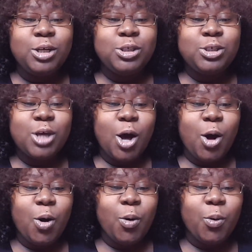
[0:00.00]

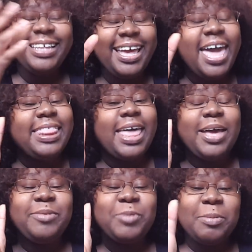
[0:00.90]
So
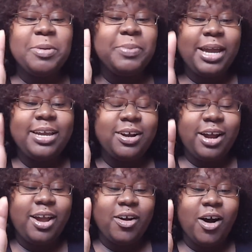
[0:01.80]
they rubber band her
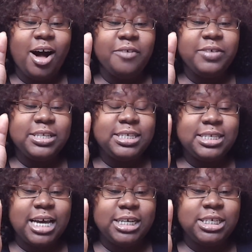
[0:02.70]
hair off into
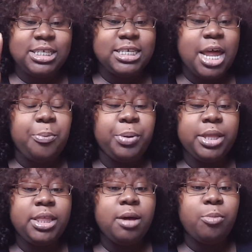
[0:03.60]
sections and they
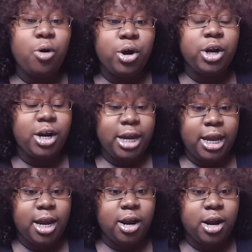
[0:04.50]
put them on her
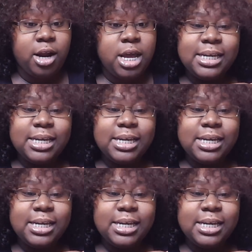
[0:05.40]
hair